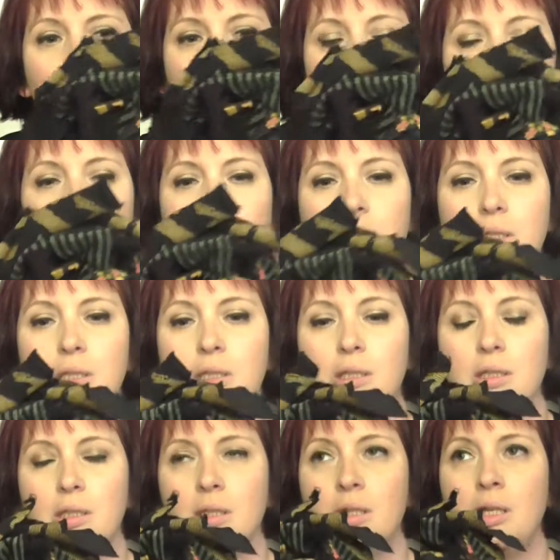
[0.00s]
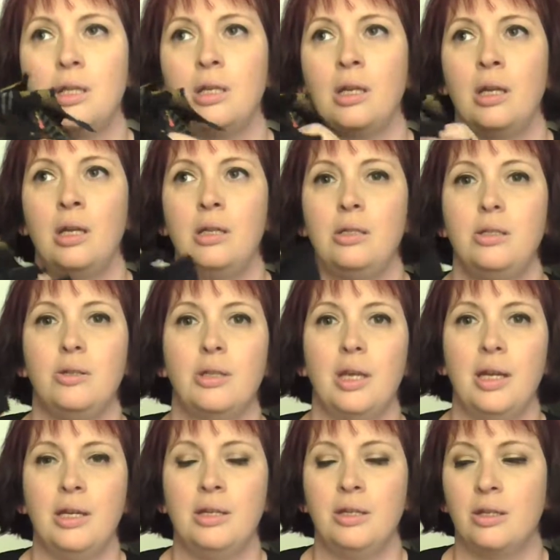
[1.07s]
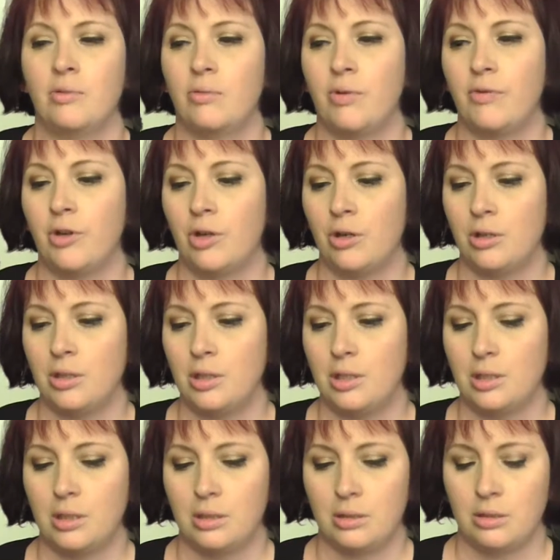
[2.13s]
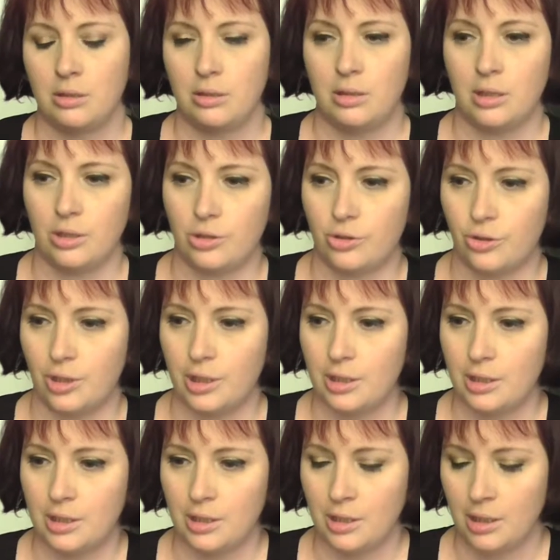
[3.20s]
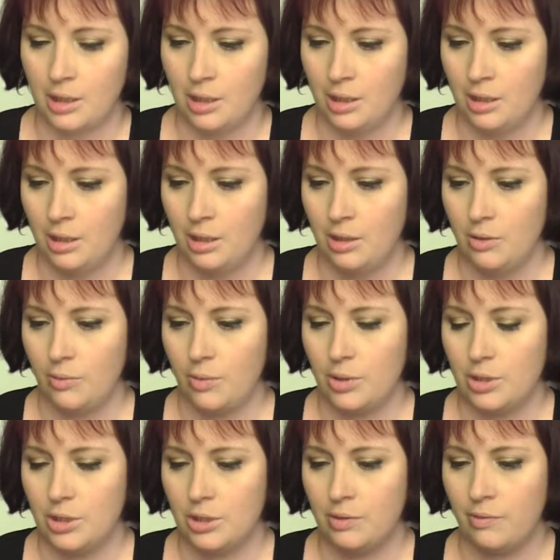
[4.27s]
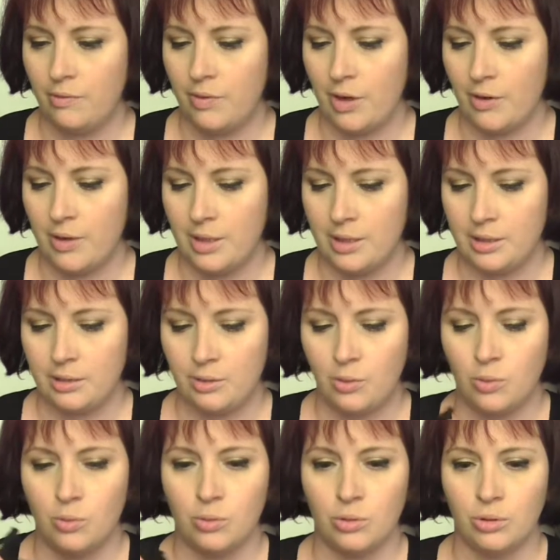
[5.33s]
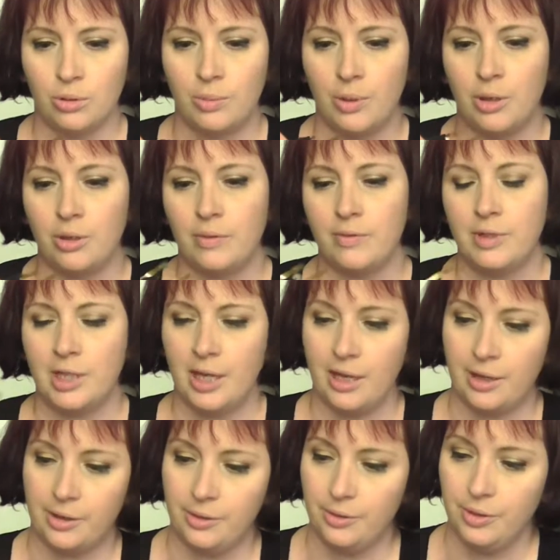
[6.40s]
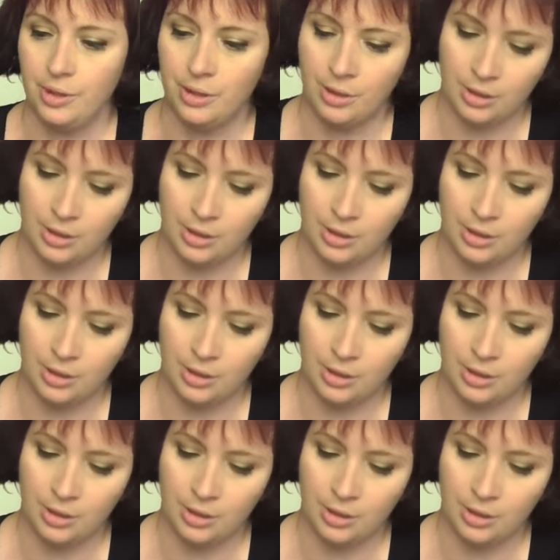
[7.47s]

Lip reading: which is near the end of the River Arts District, which is a very cool little part of town.